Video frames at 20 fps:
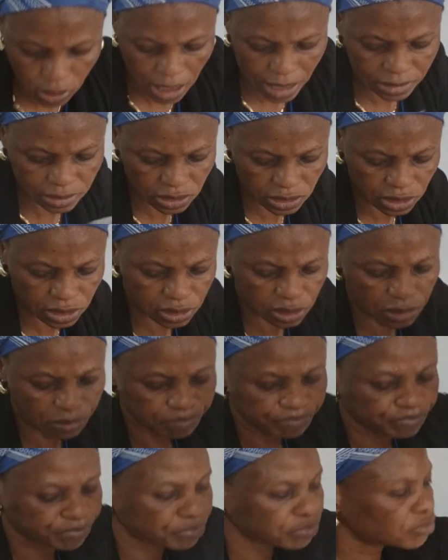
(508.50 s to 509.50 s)
look at it.
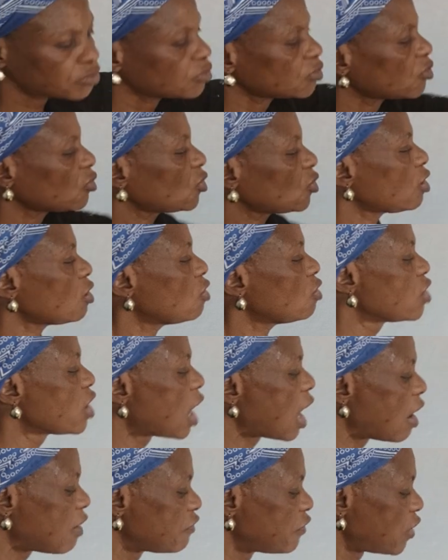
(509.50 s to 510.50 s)
We
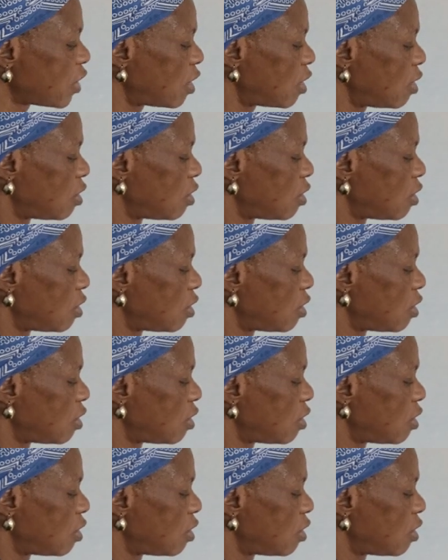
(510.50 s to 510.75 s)
have